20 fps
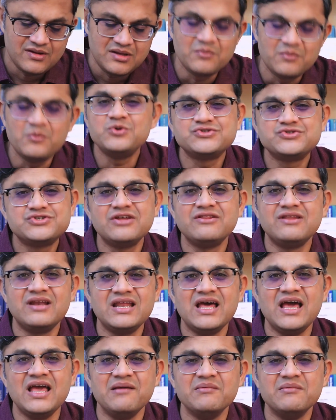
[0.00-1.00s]
Most of the
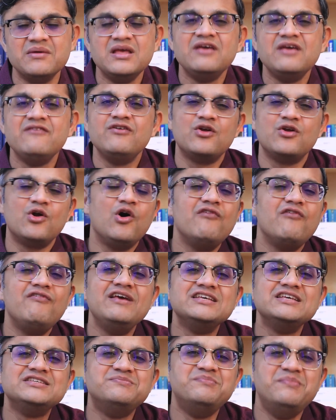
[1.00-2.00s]
time, we are
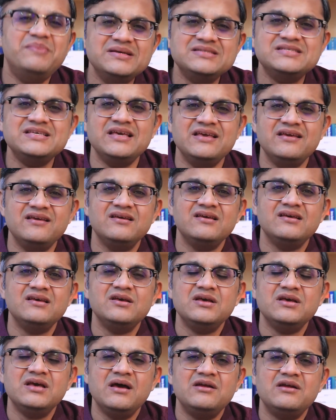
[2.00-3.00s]
always busy
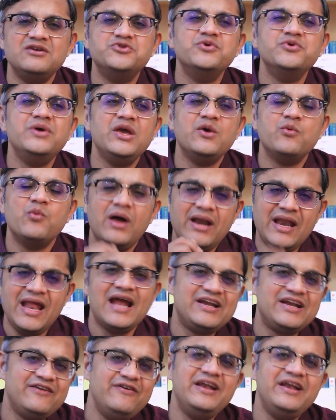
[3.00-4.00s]
doing one
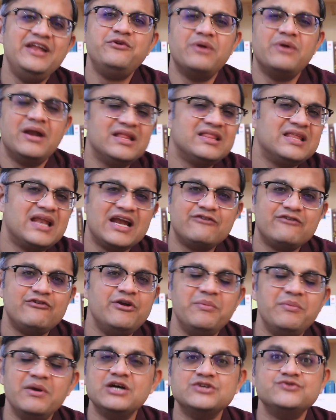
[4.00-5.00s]
activity to another
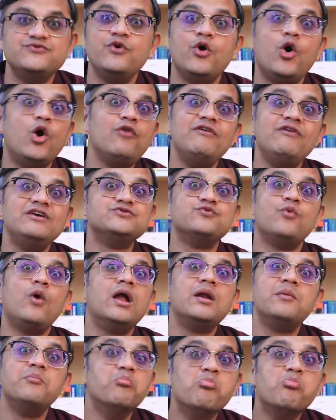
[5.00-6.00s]
activity because we always
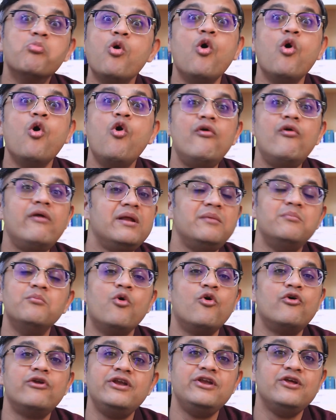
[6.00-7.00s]
want more and
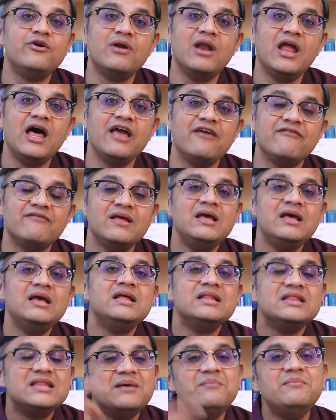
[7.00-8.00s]
more in your life.
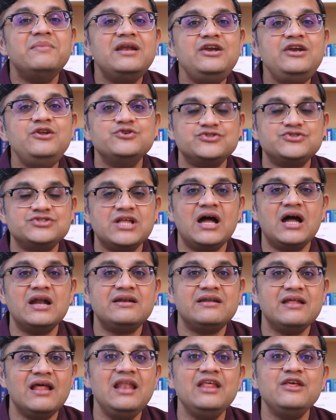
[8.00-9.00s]
The minute you start
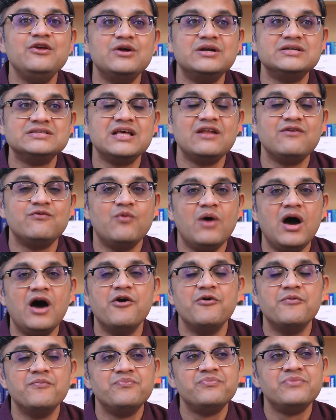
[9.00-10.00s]
telling yourself,
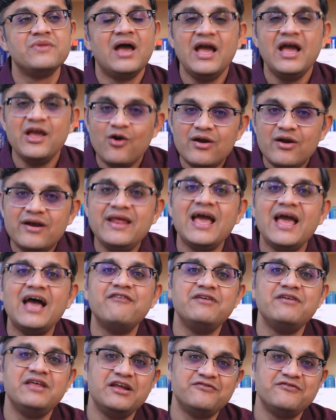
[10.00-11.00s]
wow, I already
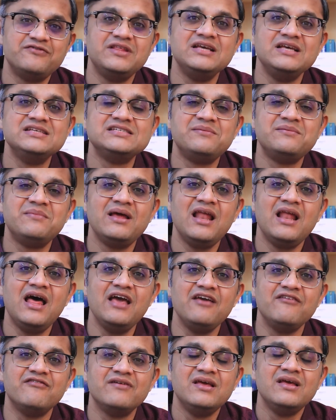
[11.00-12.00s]
have enough things in my
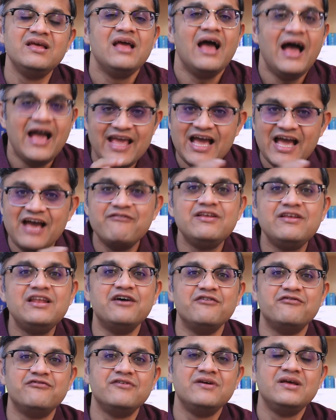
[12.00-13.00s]
life, I have
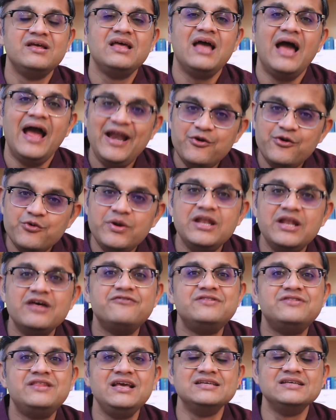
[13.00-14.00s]
enough, I do
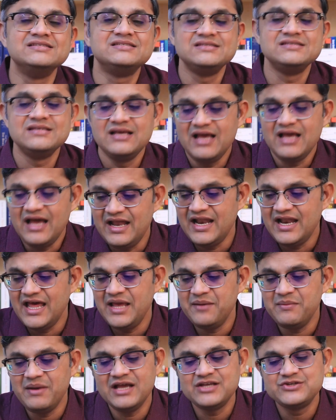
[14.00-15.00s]
enough things, and I
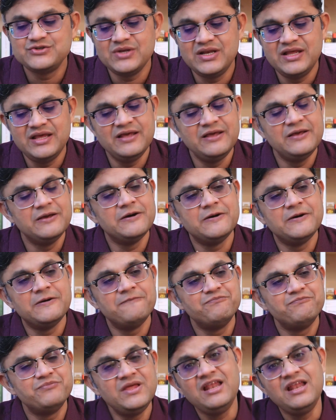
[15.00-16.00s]
am actually
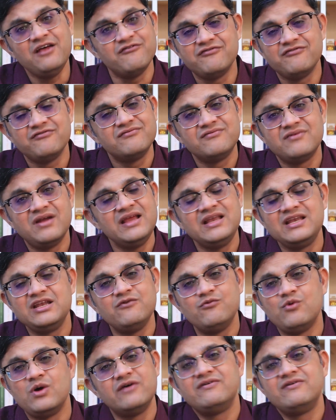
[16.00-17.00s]
enough right now,
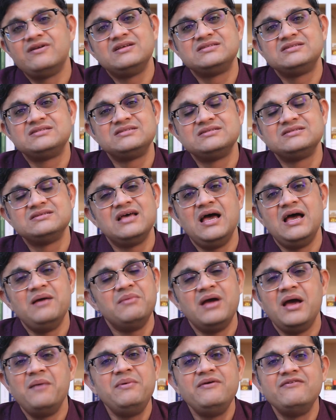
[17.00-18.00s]
whatever is,
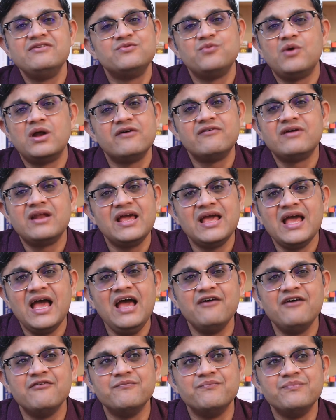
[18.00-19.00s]
I'm happy with whatever I
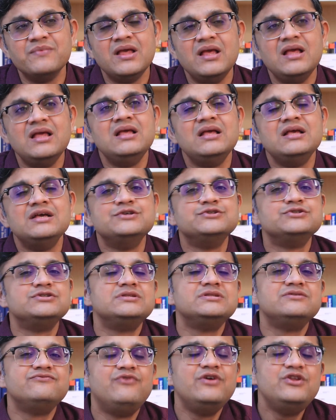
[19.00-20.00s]
have.
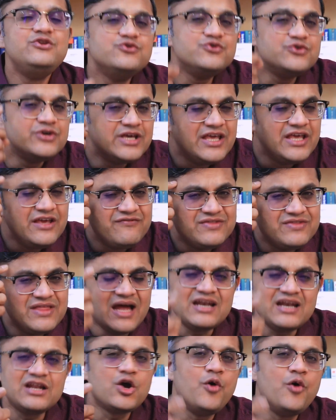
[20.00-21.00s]
When you give
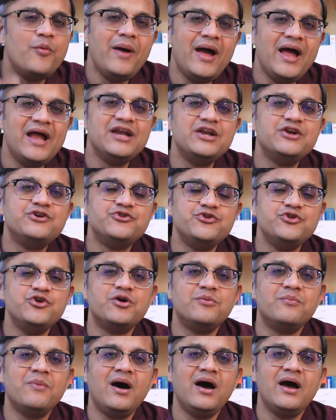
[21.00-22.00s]
that command to your
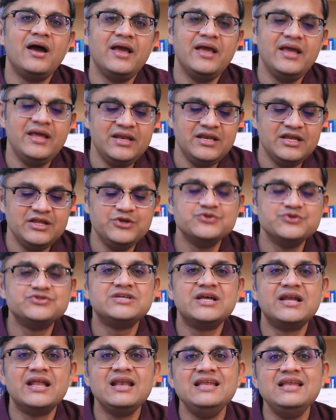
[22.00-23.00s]
mind, you
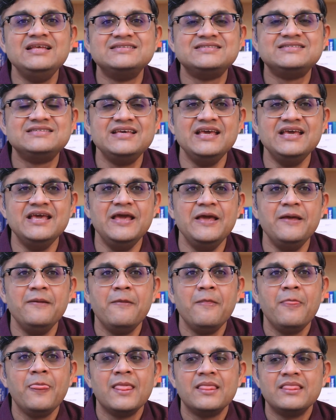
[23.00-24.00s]
suddenly see
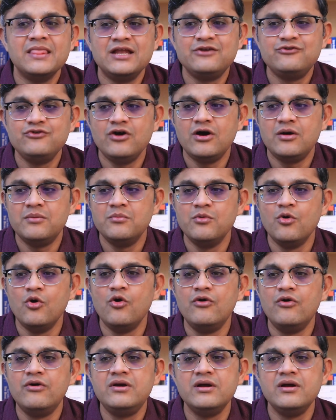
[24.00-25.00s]
that you are
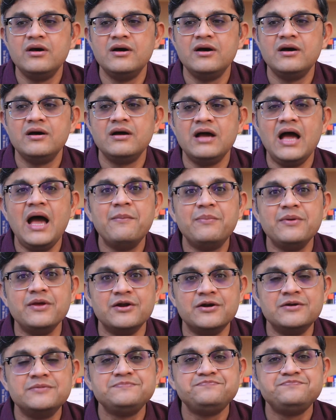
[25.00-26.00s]
more
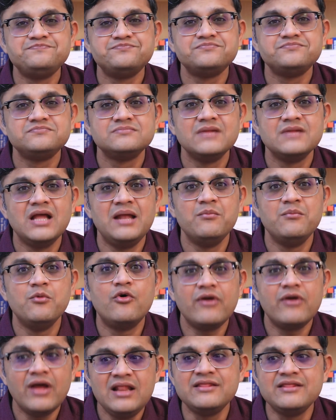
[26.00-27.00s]
happier and
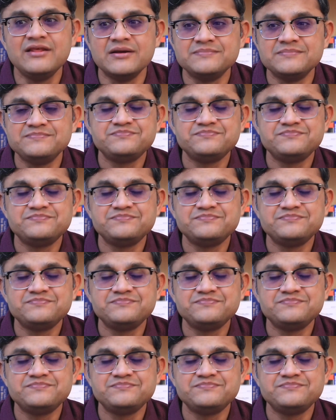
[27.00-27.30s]
more healthier.